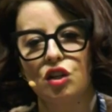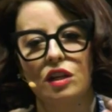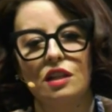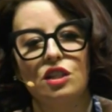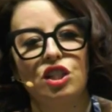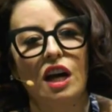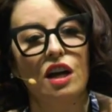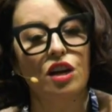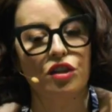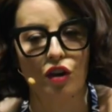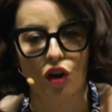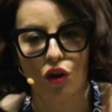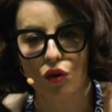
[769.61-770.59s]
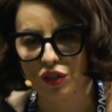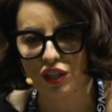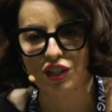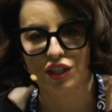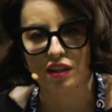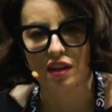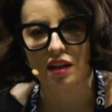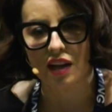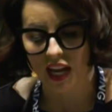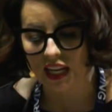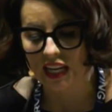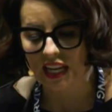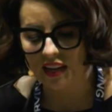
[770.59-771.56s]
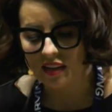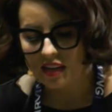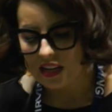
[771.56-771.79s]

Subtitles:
You can dunk those into the honey